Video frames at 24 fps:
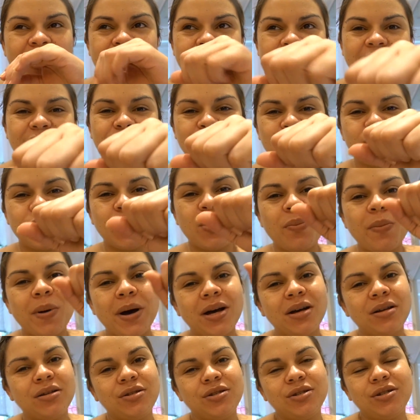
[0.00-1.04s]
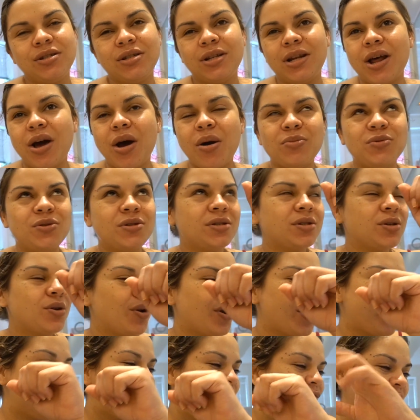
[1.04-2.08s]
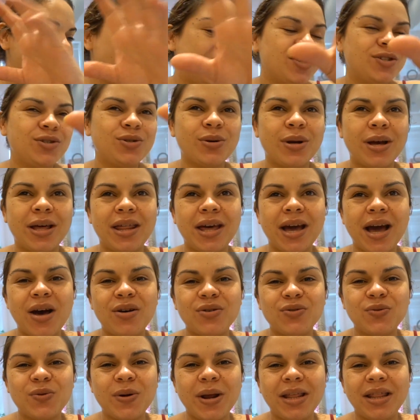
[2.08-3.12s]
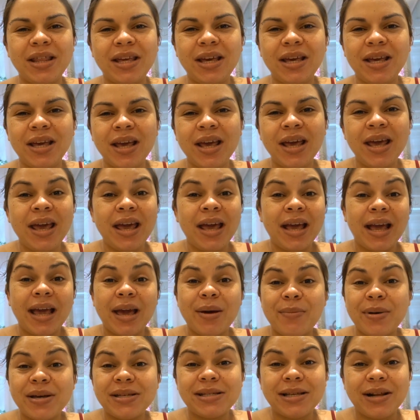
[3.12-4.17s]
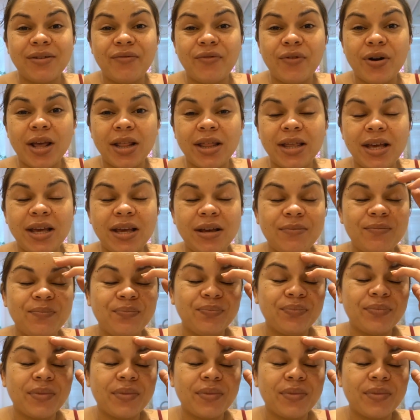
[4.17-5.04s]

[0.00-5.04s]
Thank you so much. Now I'm just gonna finish to get the house ready, get myself ready.